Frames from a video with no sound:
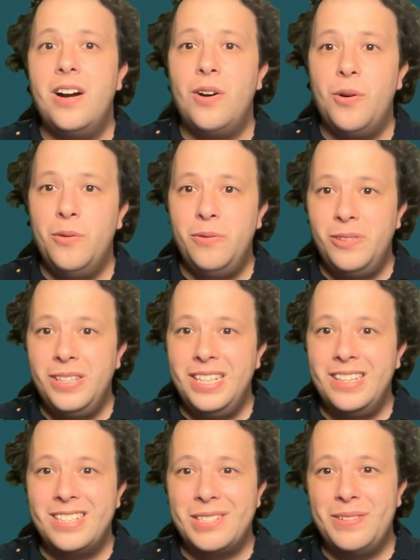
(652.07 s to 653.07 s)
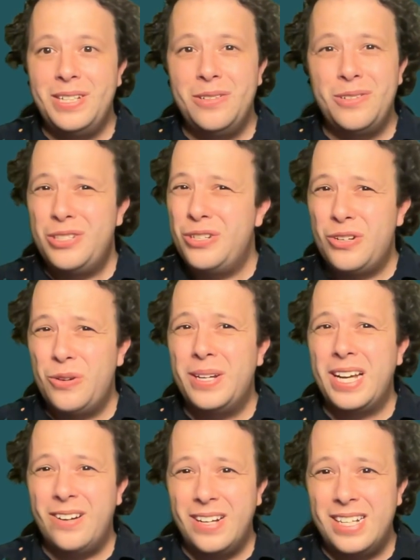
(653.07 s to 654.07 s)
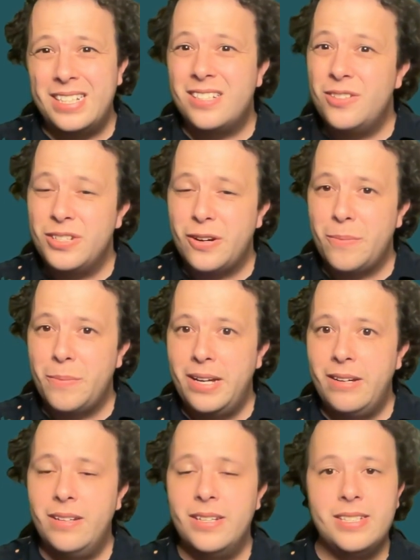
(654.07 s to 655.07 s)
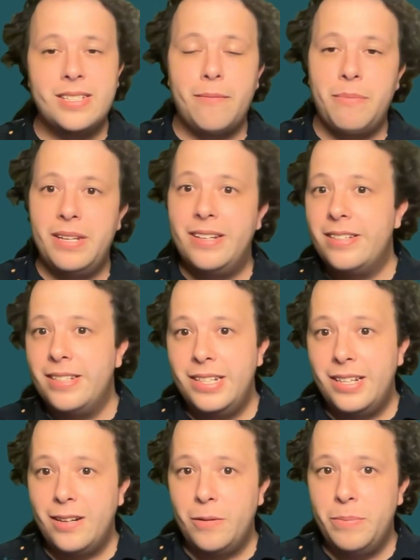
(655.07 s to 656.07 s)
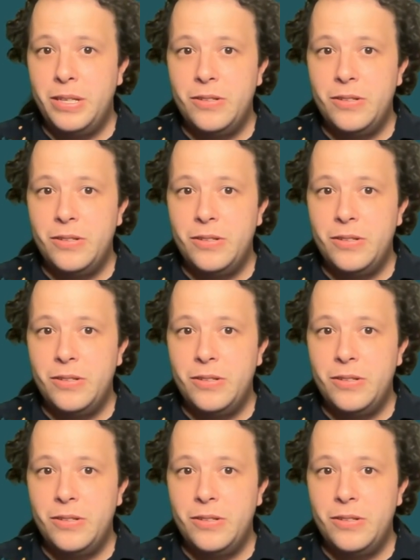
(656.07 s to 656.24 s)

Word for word: Hopefully this video showing how esters are made is something that did help you.